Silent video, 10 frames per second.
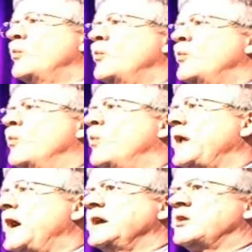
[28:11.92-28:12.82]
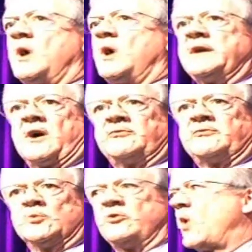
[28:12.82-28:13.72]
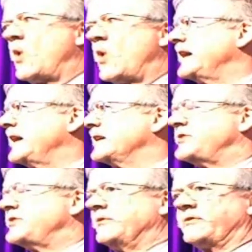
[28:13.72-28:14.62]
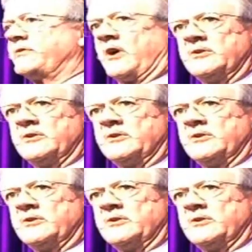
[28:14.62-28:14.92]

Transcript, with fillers: When I inquired afterwards why they had done so,